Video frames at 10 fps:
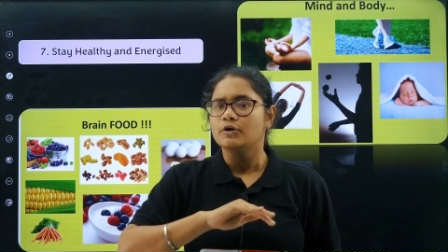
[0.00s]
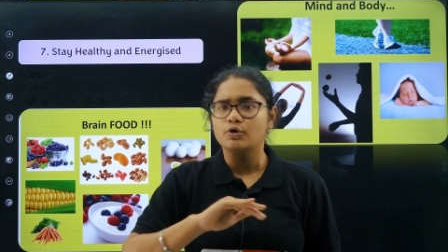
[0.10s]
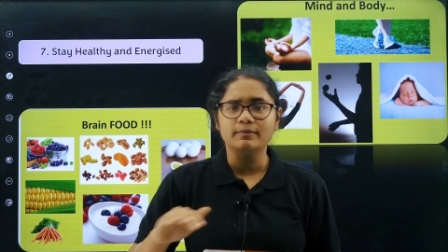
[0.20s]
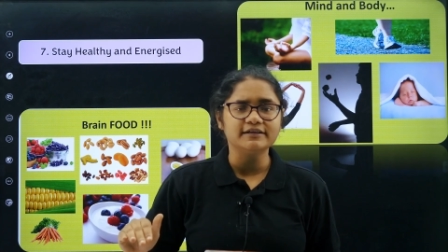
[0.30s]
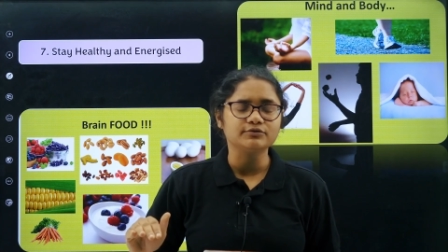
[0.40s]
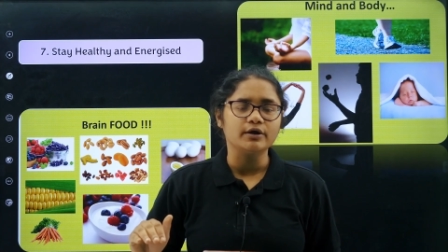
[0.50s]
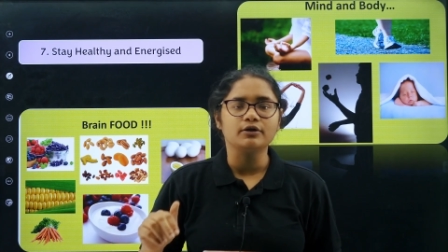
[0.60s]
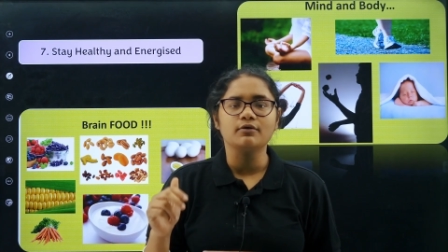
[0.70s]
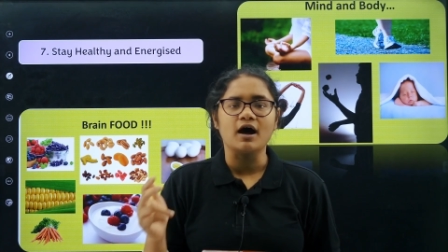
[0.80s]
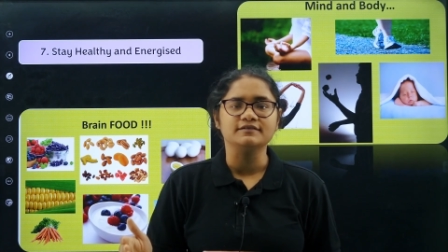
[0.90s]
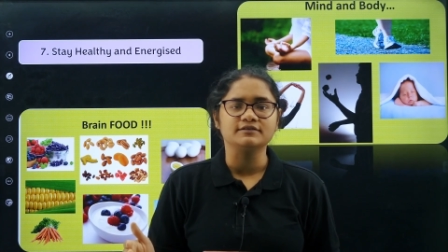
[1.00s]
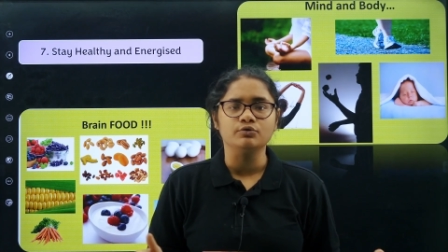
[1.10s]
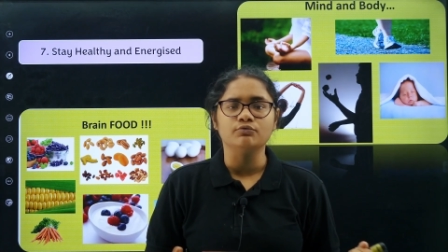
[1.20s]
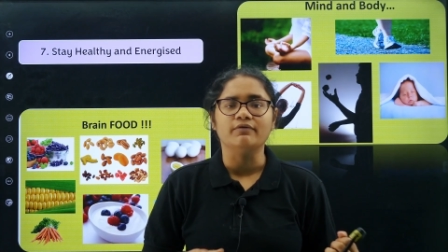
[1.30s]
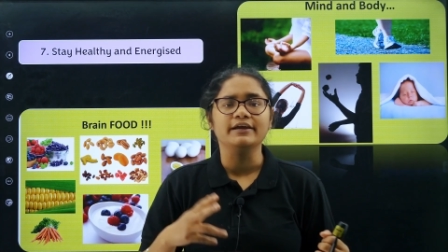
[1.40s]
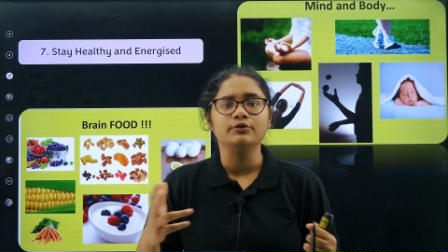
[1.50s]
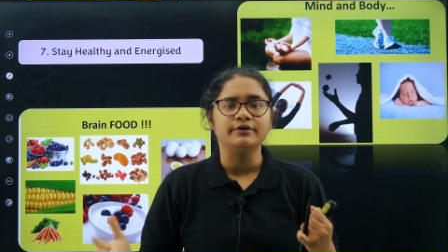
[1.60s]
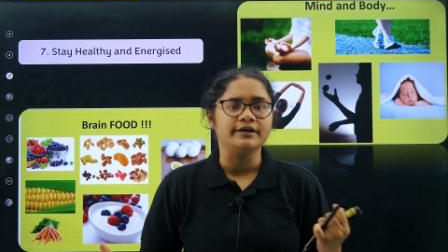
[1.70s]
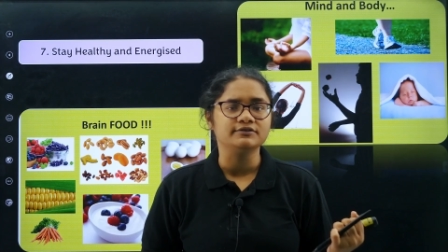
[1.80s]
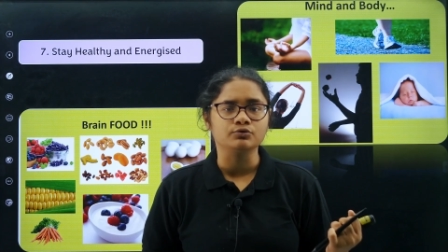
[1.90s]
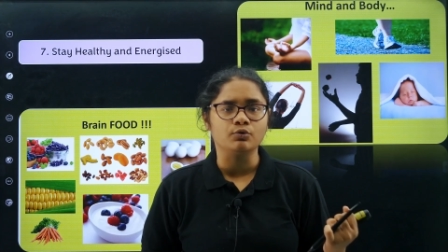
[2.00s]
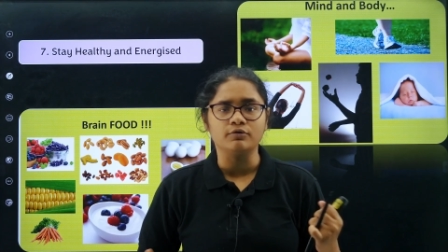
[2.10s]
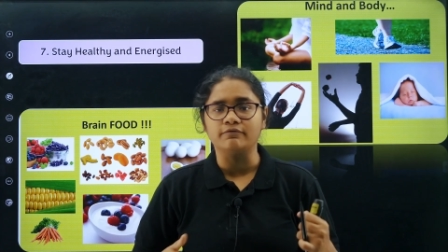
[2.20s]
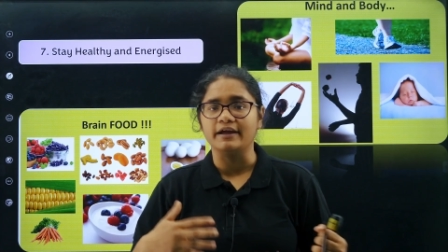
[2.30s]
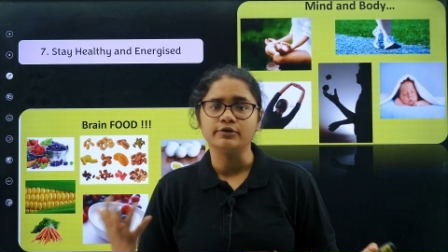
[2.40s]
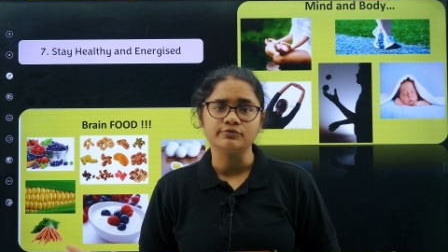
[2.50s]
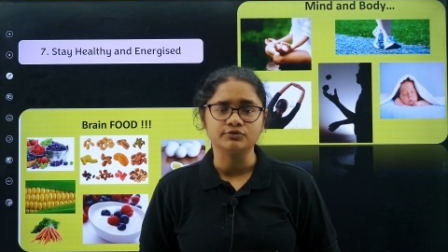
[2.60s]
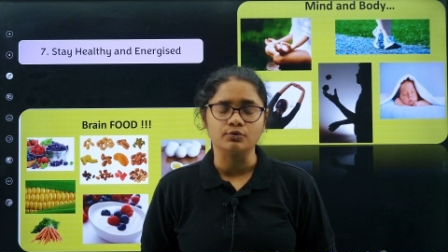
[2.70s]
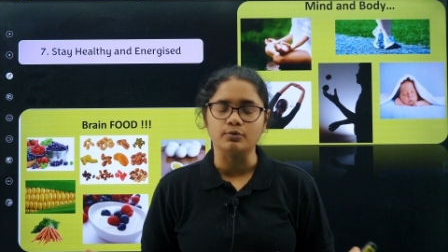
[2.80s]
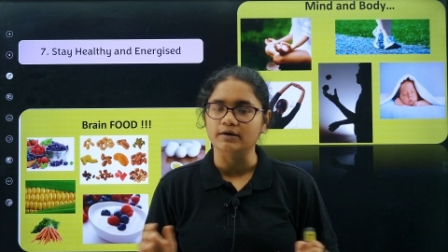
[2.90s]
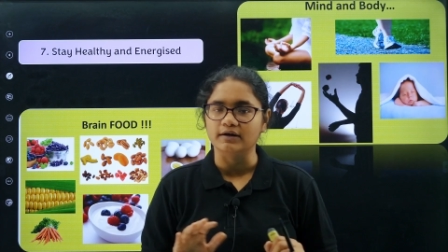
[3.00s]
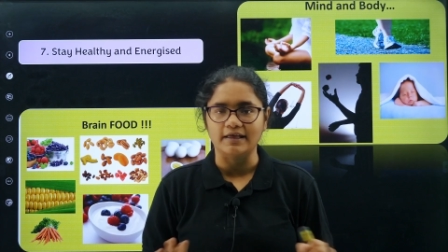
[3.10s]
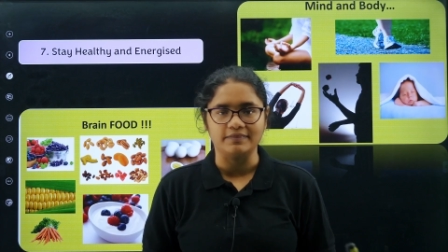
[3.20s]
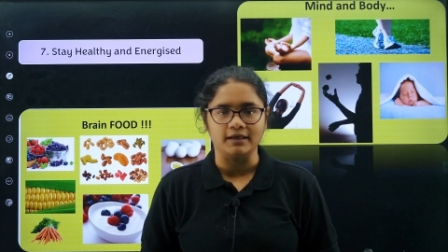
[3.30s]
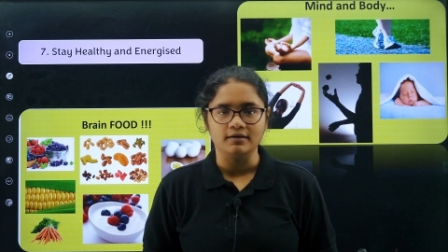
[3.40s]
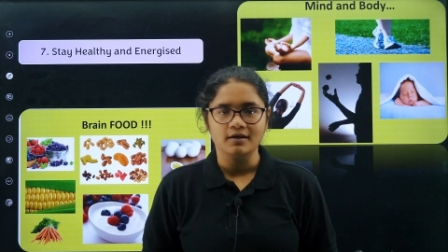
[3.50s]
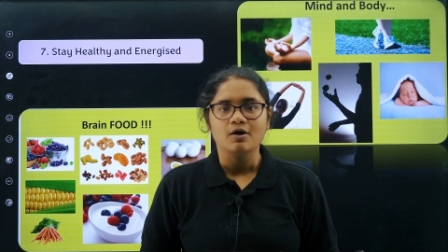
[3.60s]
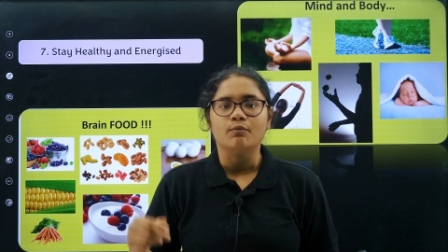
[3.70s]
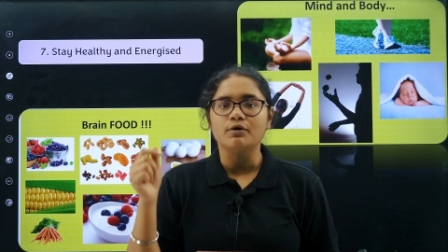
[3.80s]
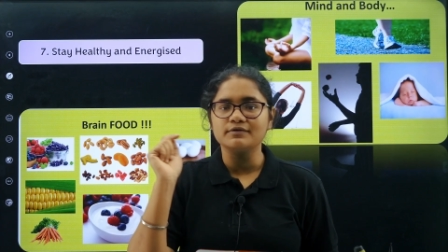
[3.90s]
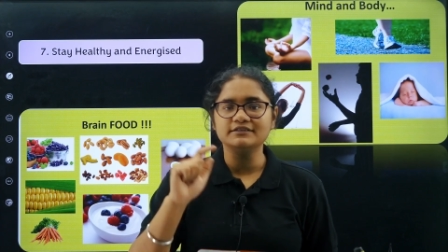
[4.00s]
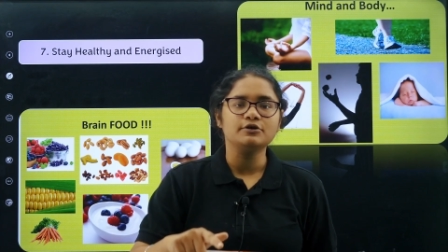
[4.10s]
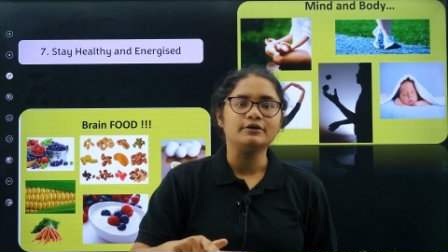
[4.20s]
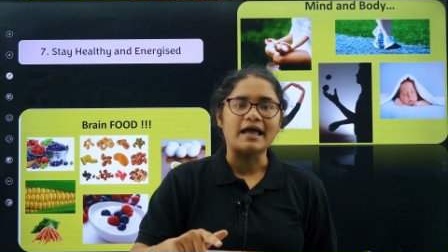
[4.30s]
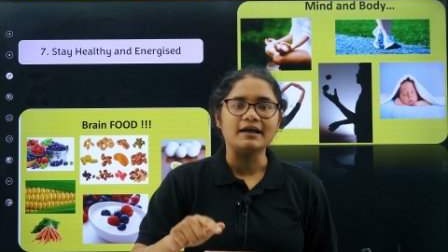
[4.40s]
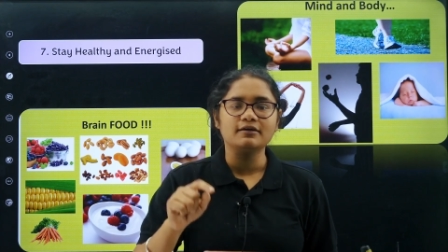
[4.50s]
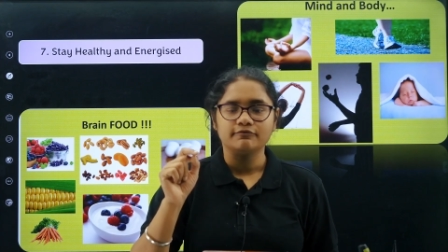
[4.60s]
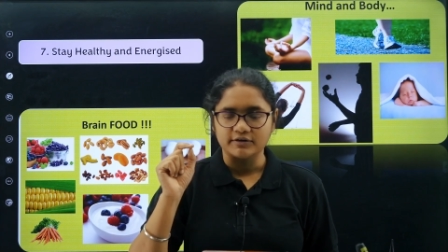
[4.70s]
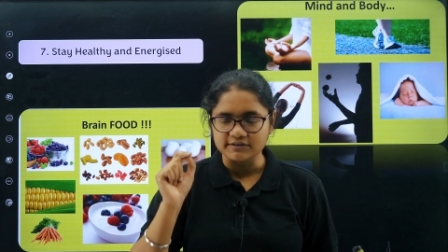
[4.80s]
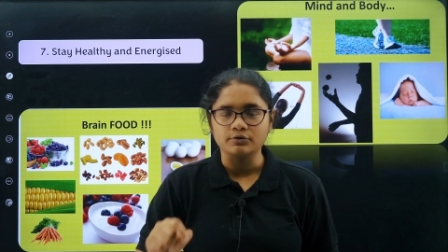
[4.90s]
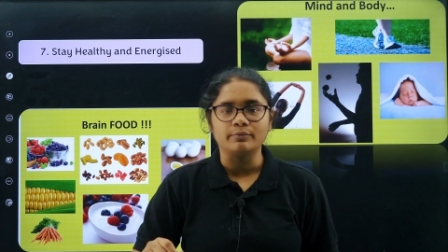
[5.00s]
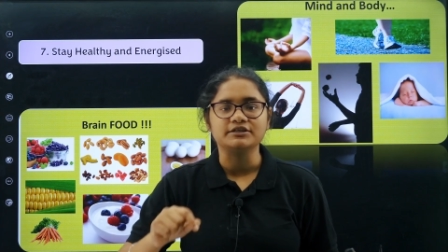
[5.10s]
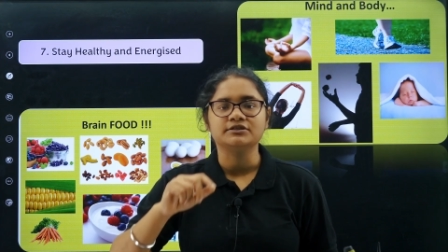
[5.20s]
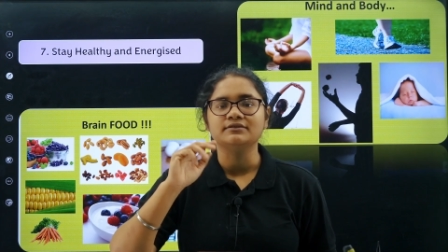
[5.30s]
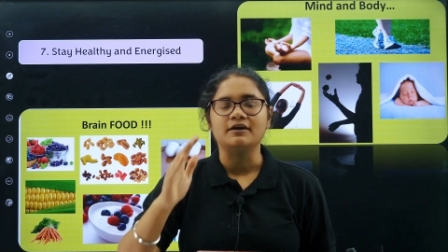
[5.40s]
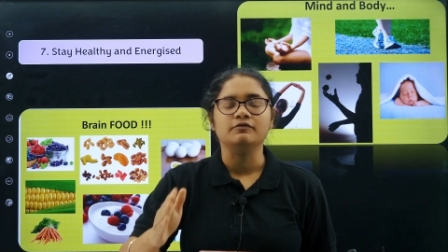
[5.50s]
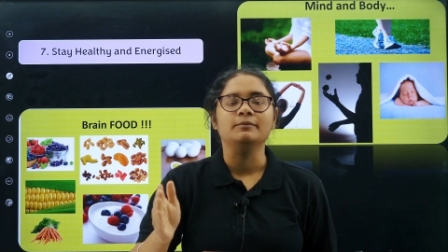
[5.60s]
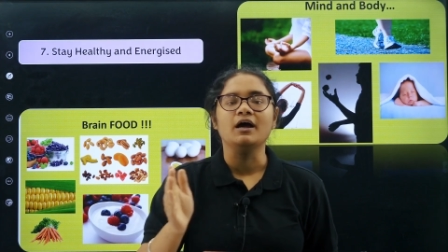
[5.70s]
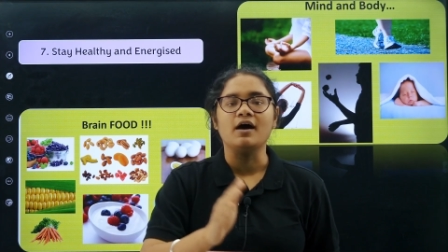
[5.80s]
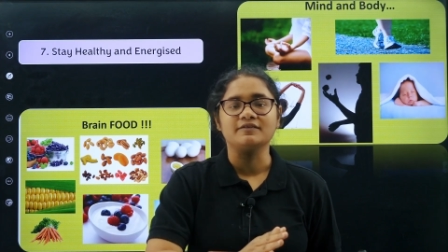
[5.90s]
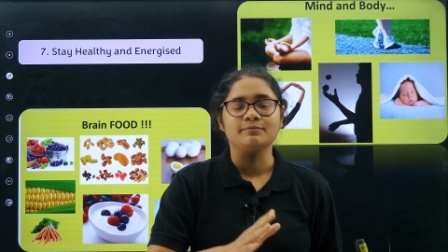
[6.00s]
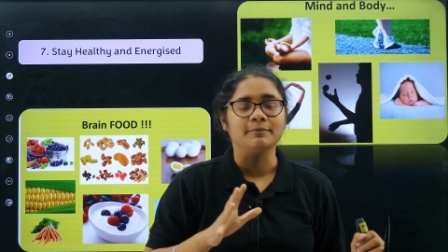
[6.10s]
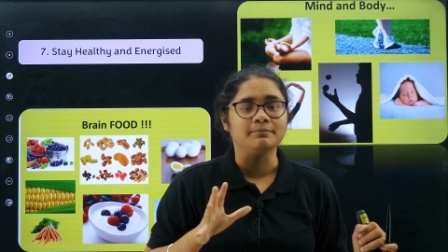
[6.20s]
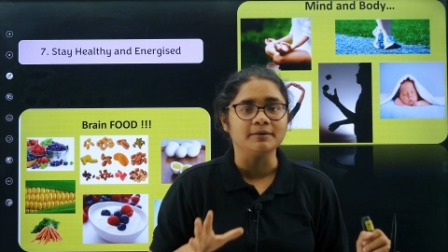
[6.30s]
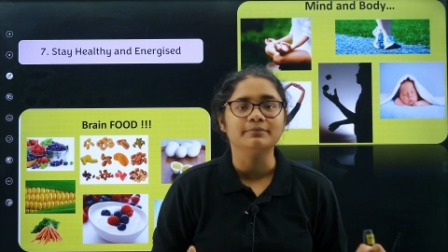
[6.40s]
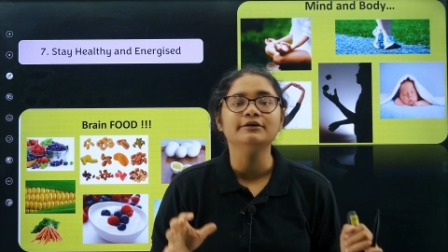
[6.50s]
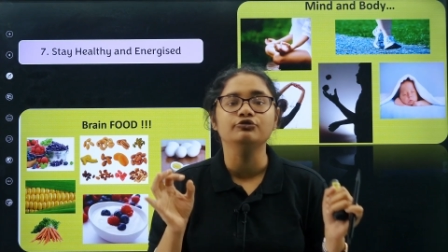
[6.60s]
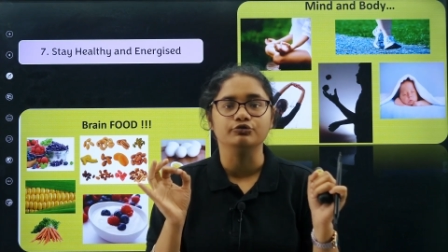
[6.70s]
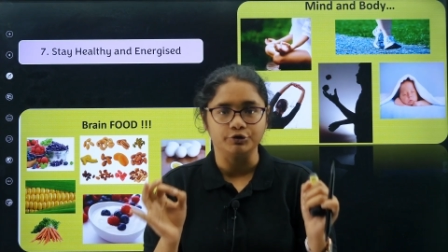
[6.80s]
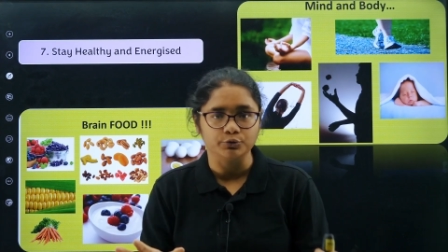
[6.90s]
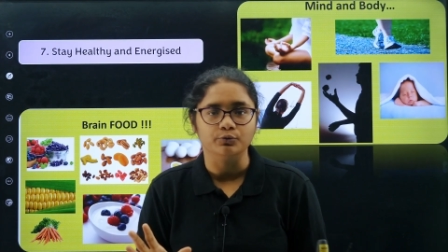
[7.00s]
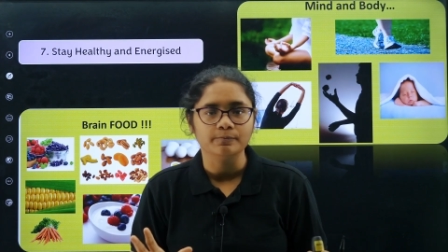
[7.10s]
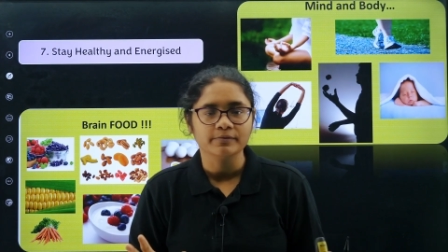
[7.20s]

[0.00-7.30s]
Nobody is going to ask you why you didn't score, why you scored nothing, what was your rank, was the question that will be asked by people to you.